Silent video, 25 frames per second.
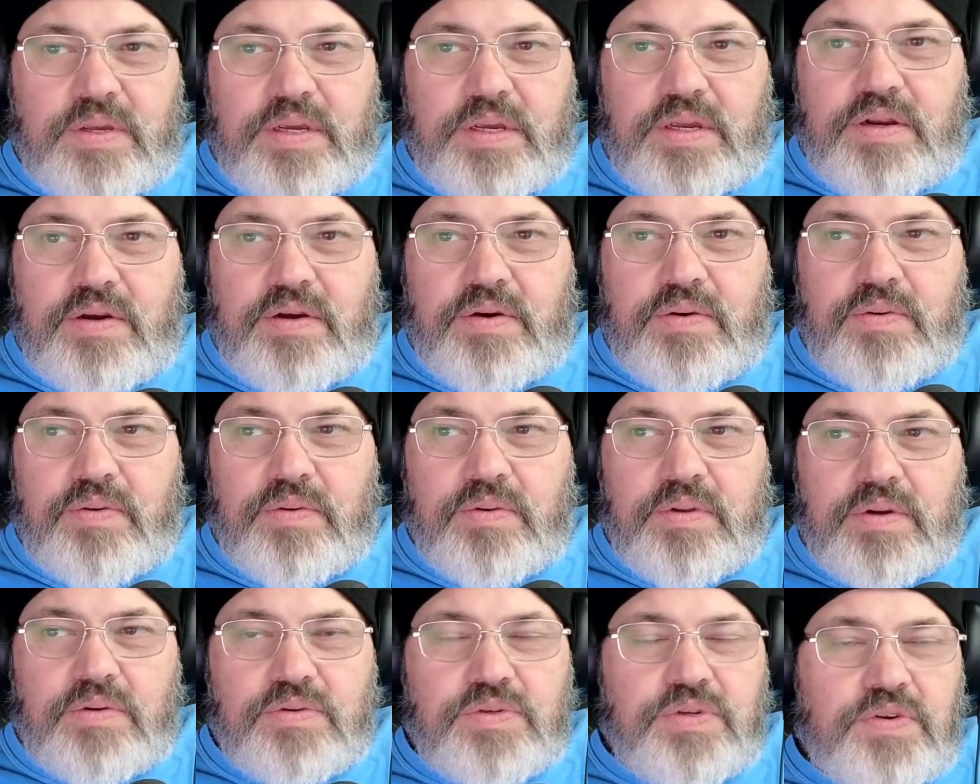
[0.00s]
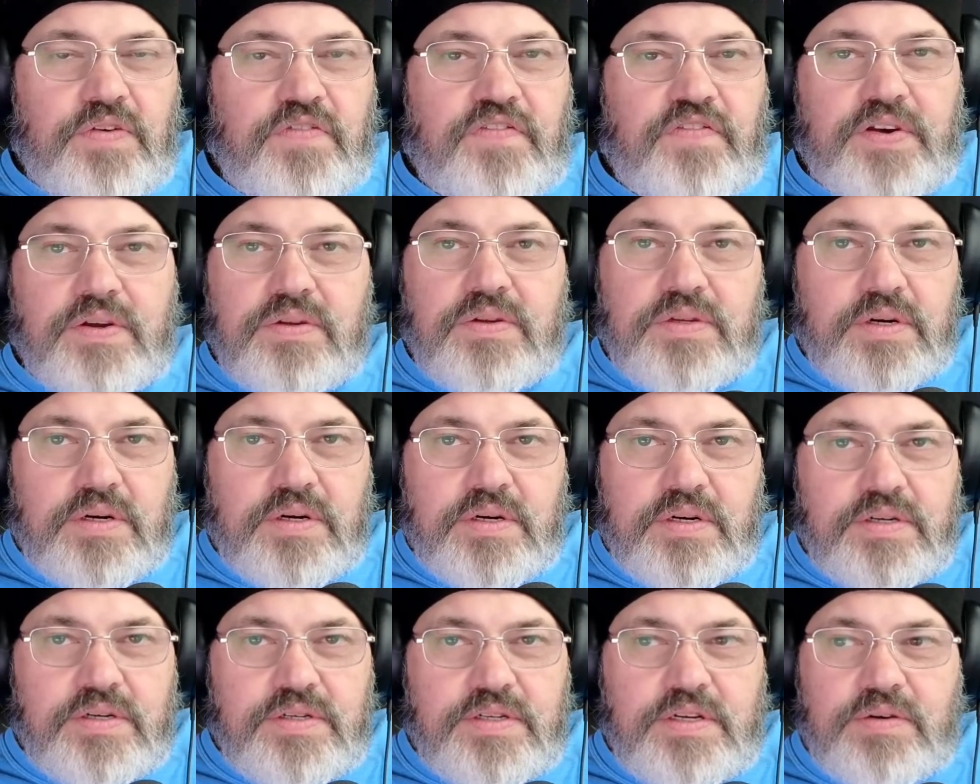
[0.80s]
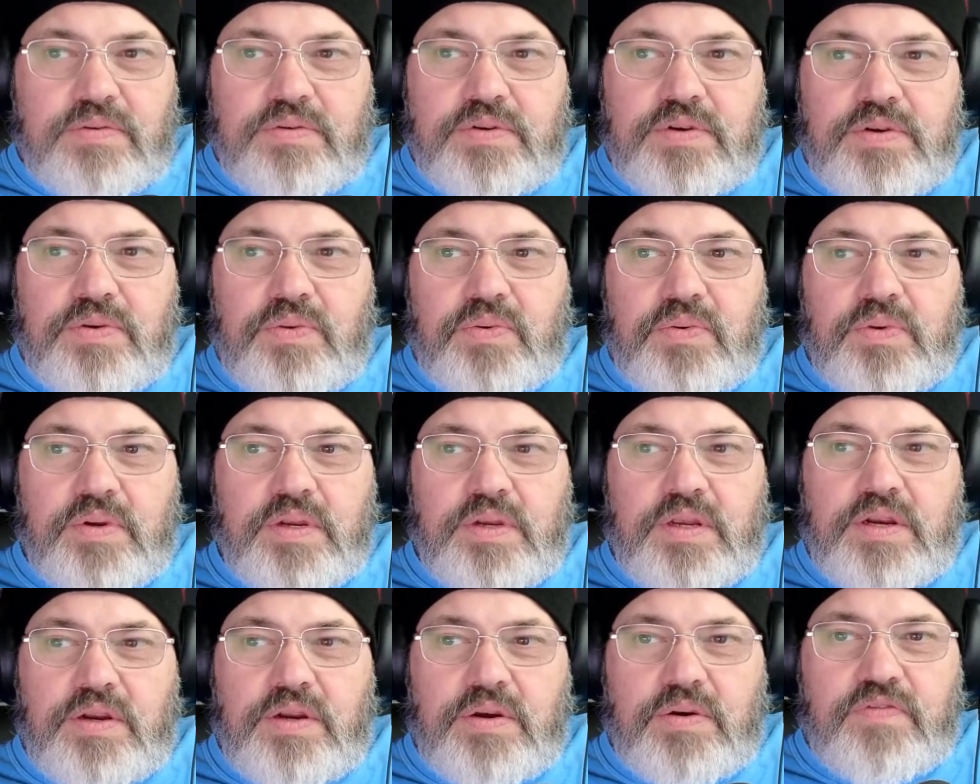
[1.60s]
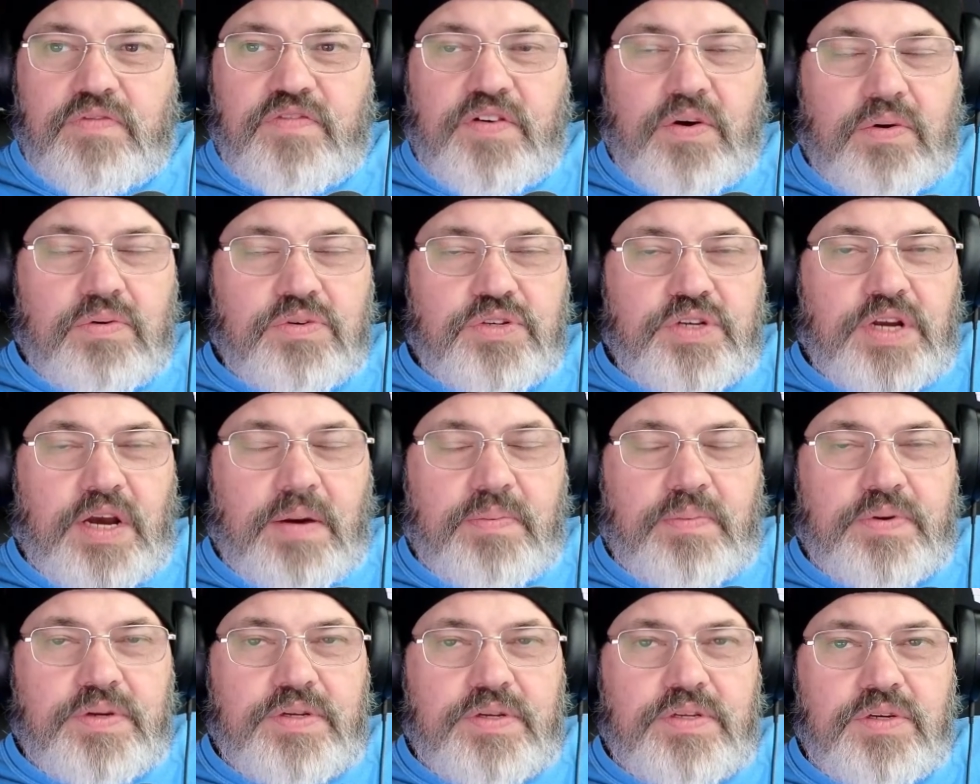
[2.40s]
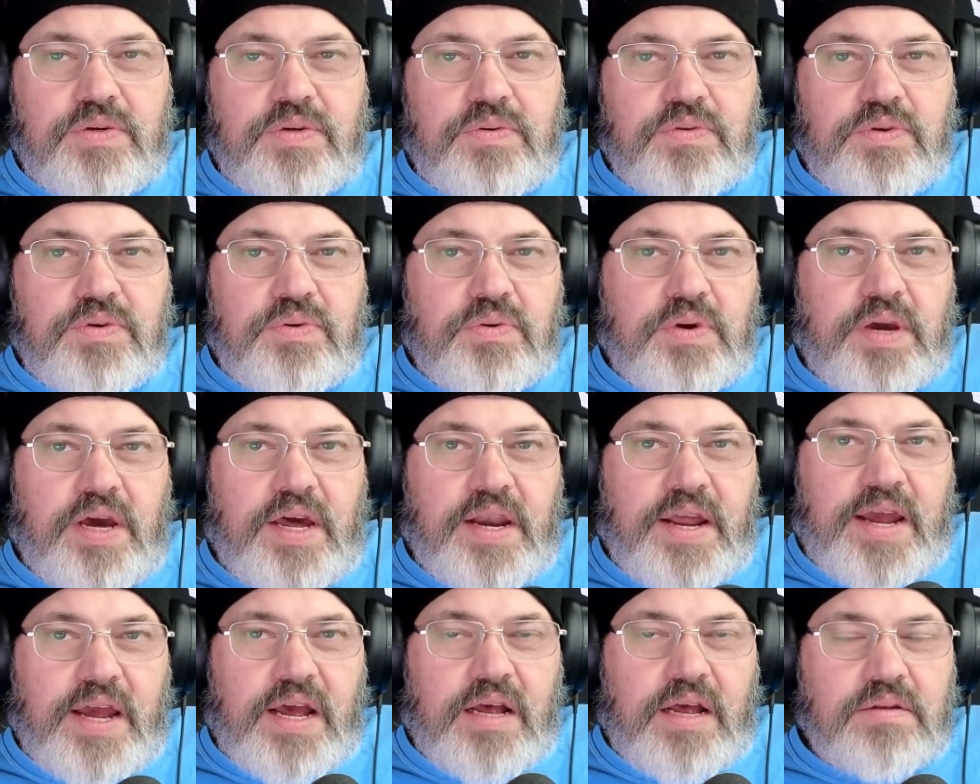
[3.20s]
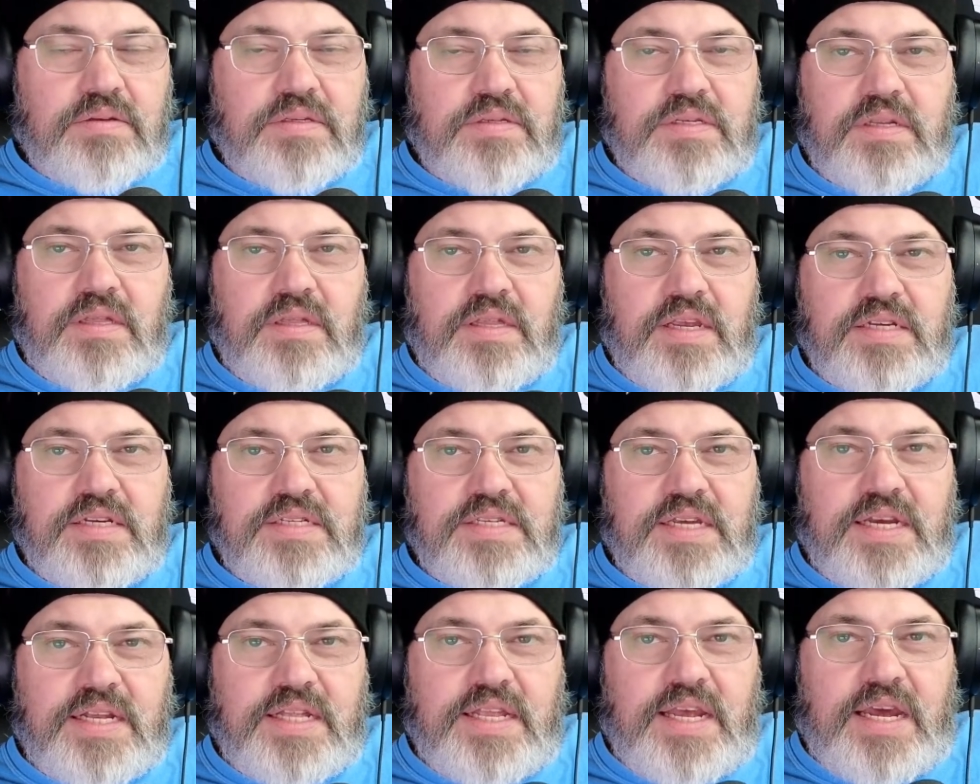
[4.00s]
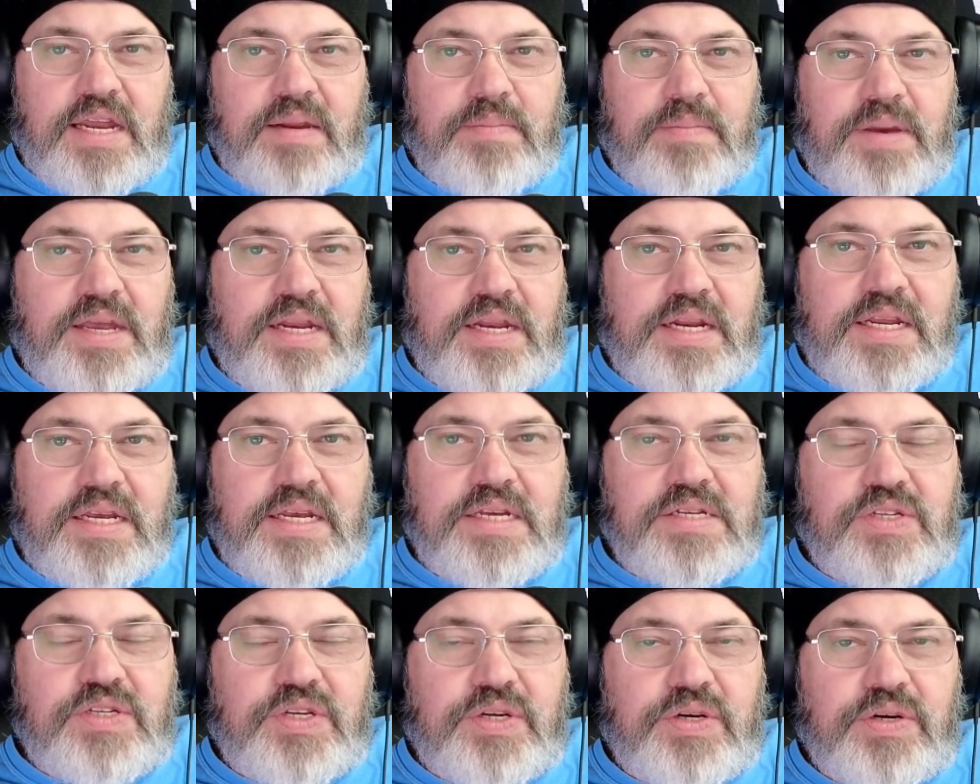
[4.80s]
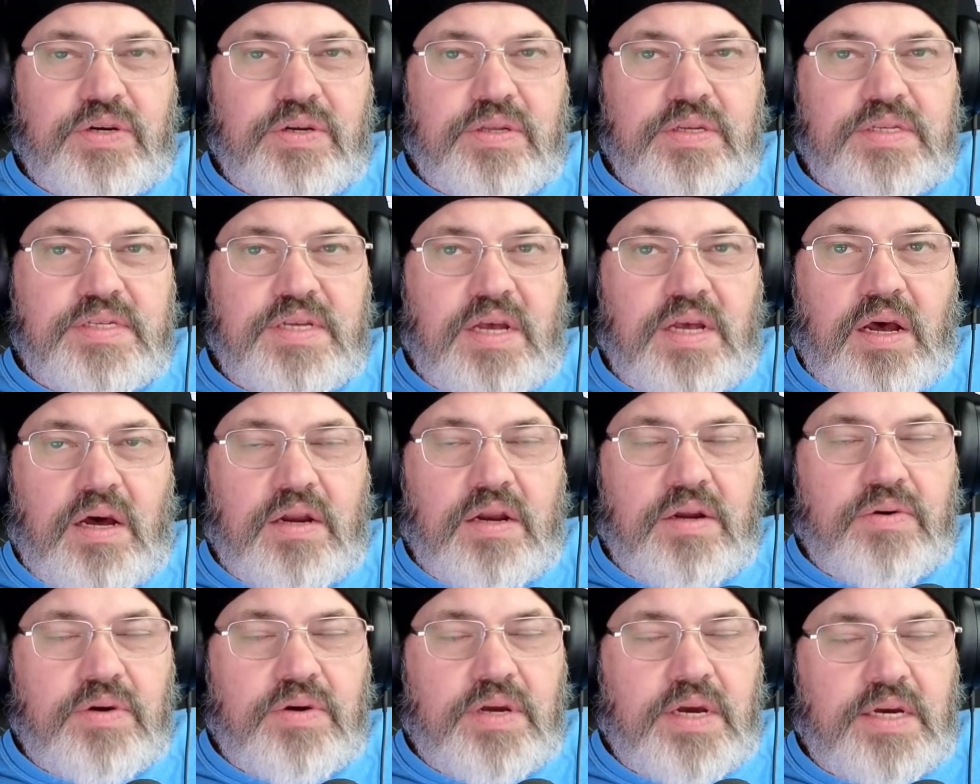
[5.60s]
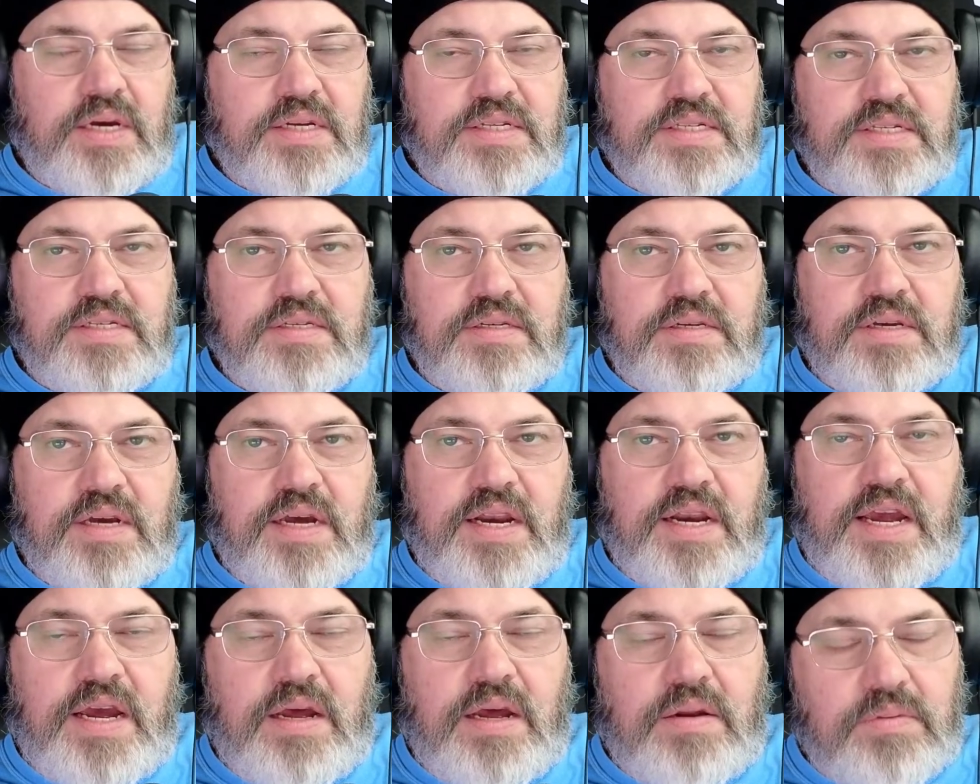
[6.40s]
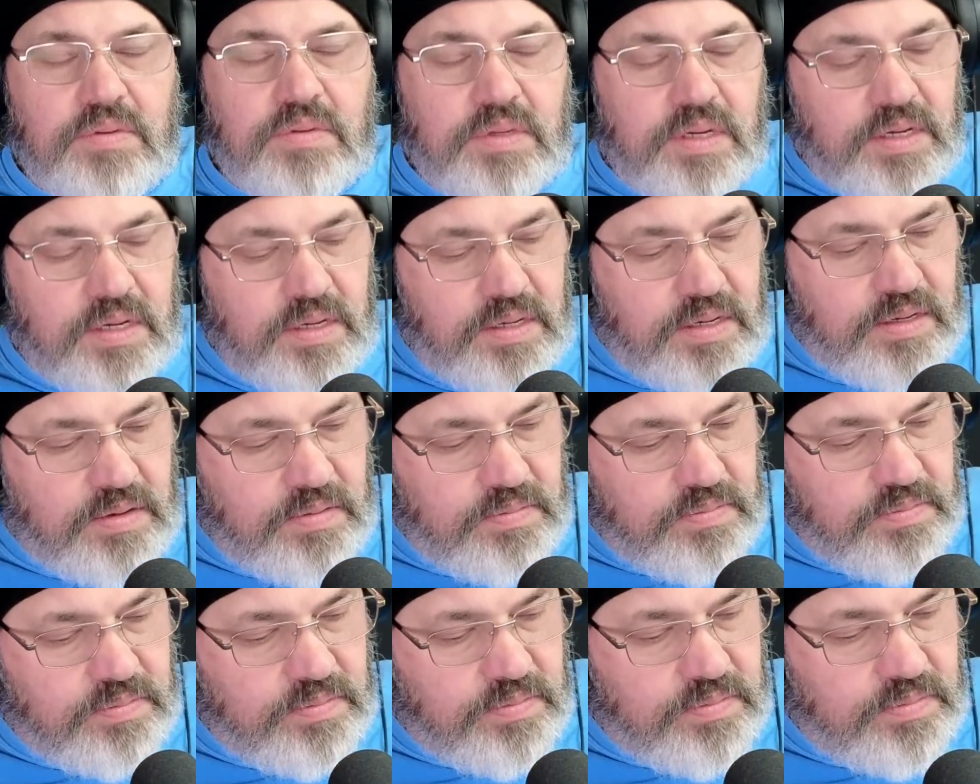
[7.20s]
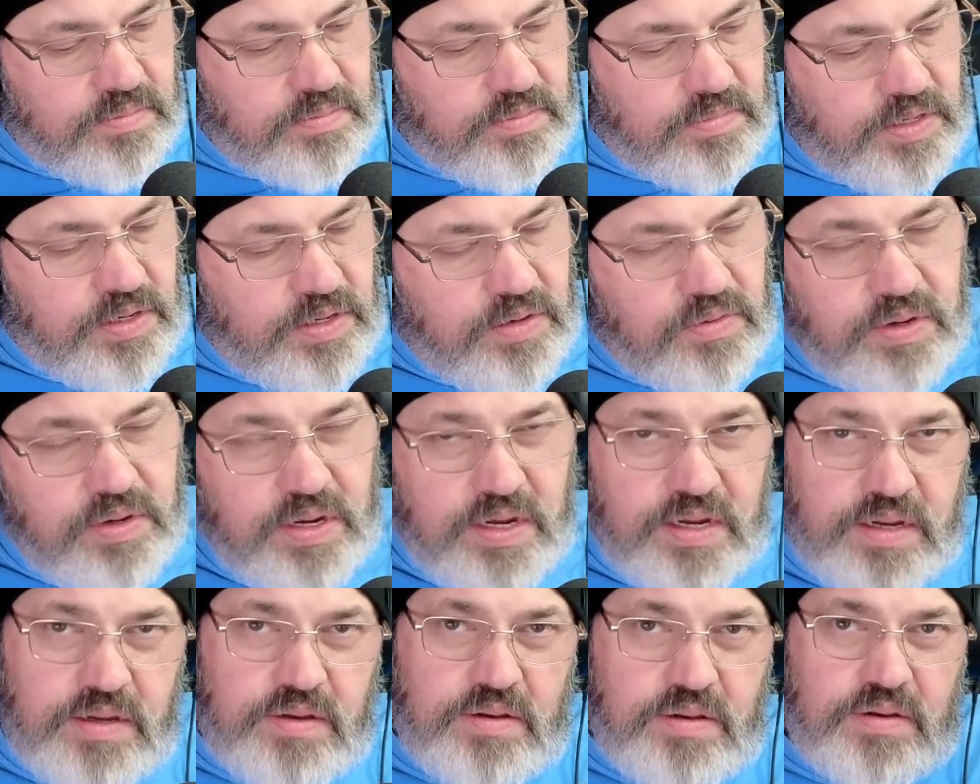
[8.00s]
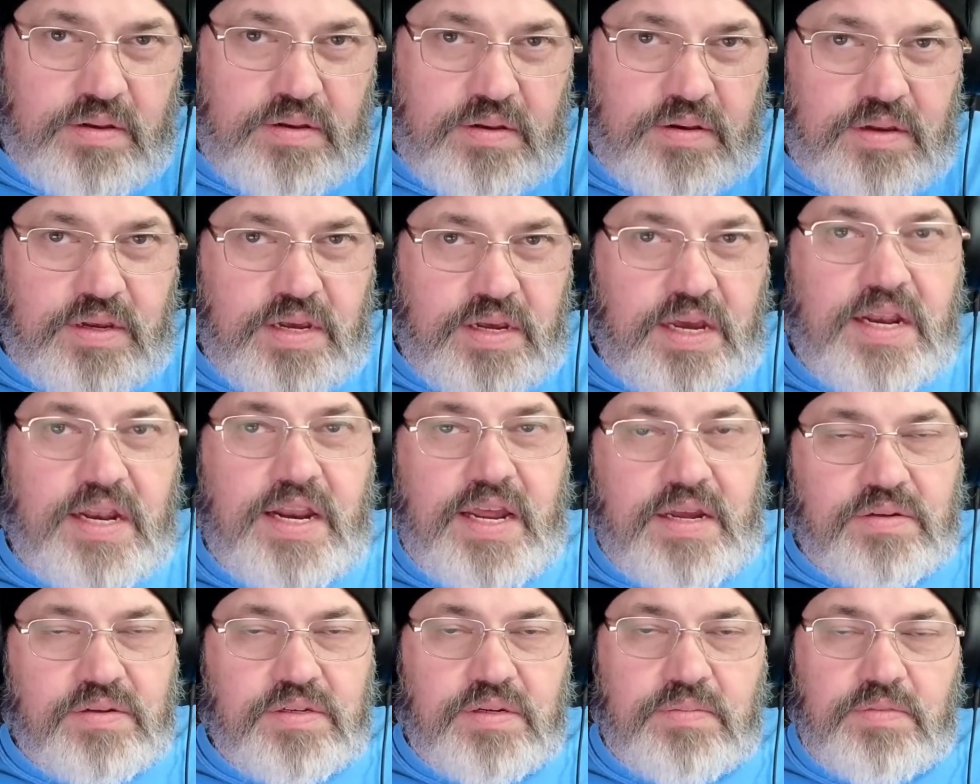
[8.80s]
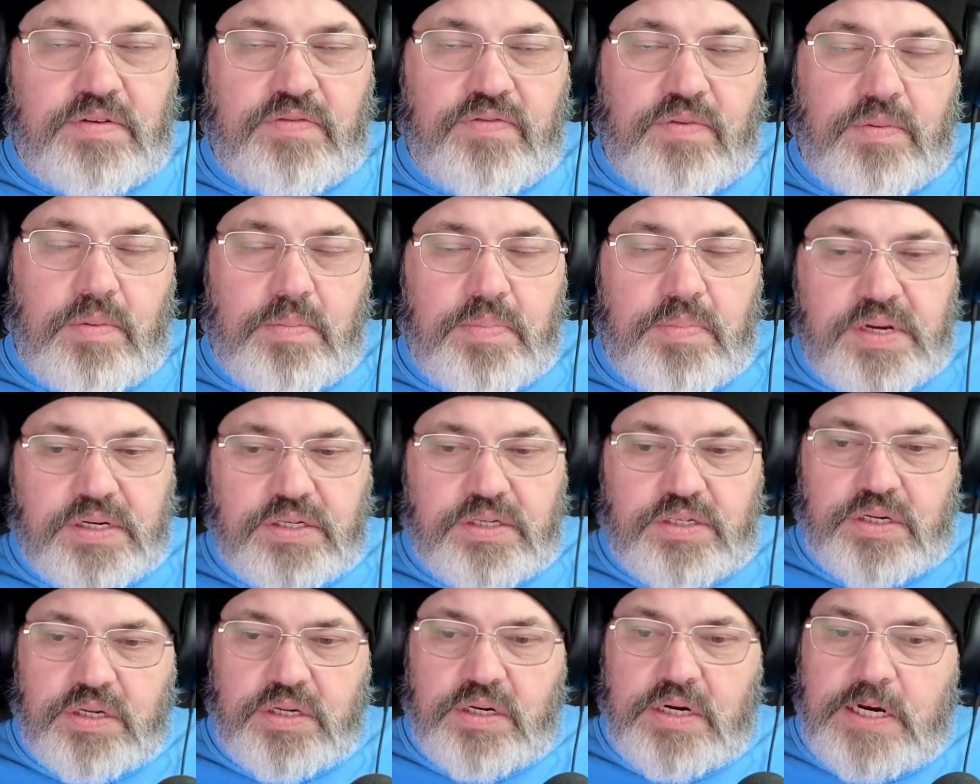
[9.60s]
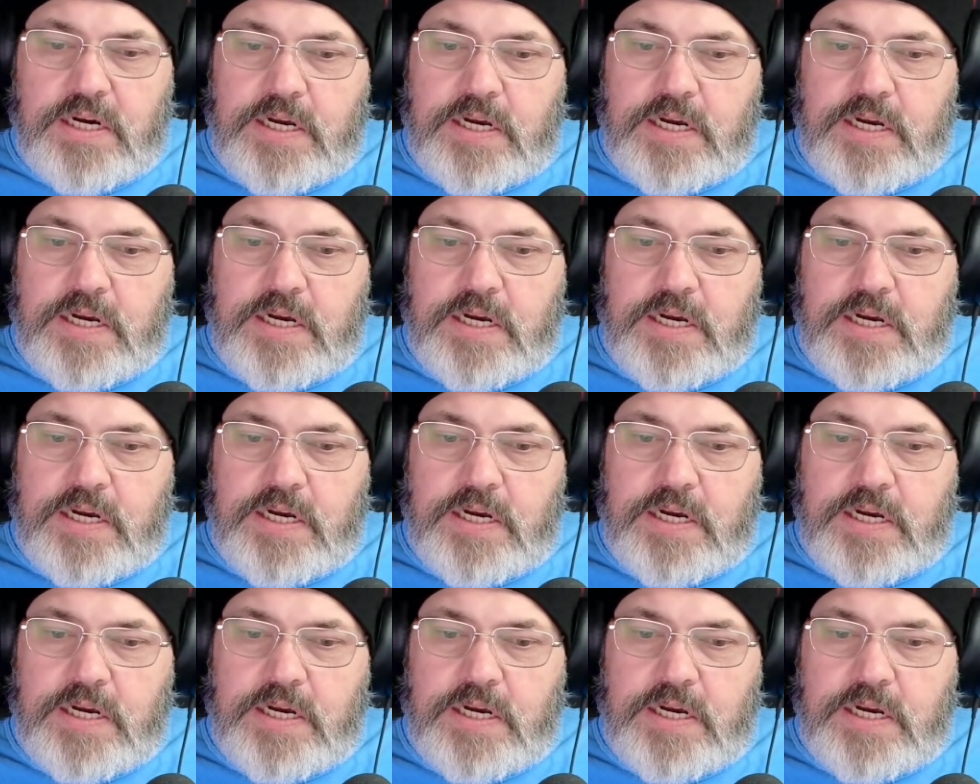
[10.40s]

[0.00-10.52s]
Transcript: There was new filters, there were new, Photoshop would do new cutouts and things like that. It made it easier. This auto cutout, cutting out someone from a picture.